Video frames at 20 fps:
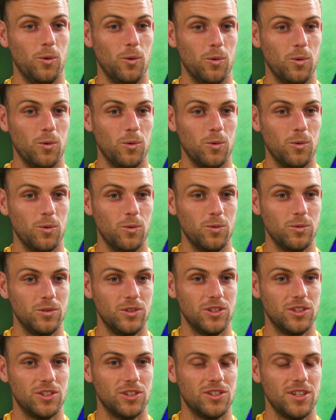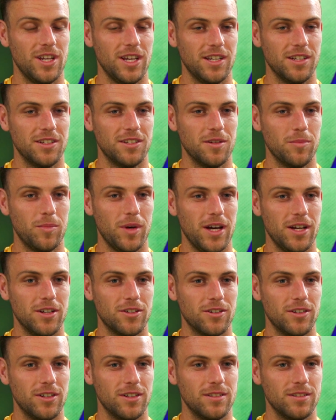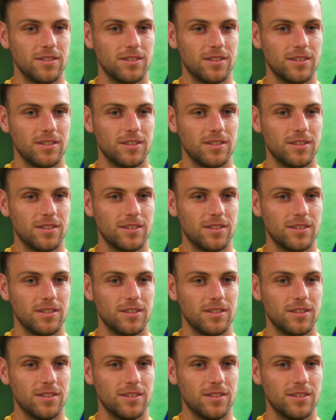Oh, just sneak into the pantry and